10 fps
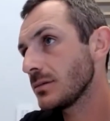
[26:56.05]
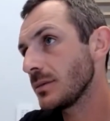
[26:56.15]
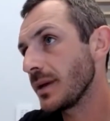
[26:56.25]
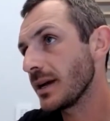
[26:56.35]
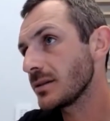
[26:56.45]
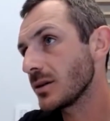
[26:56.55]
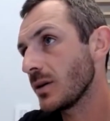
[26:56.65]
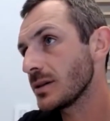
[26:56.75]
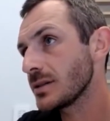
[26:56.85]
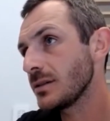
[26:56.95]
let me ask you a
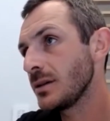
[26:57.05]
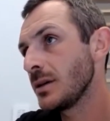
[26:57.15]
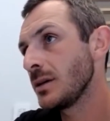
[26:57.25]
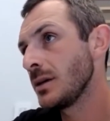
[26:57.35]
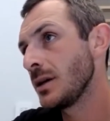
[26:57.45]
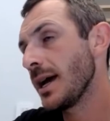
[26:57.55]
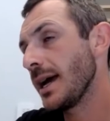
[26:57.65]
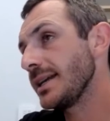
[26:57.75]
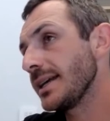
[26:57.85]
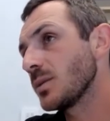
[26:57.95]
question.
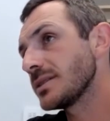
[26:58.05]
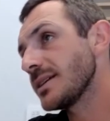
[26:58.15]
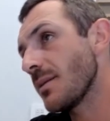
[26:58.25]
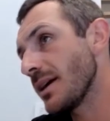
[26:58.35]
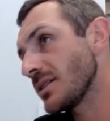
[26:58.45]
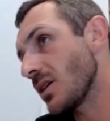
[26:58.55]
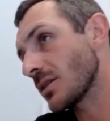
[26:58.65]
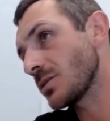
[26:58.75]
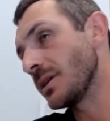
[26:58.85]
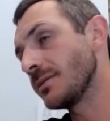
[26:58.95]
Hey, Dylan, what's up, man?
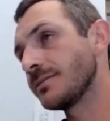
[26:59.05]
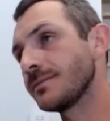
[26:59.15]
Talk to me.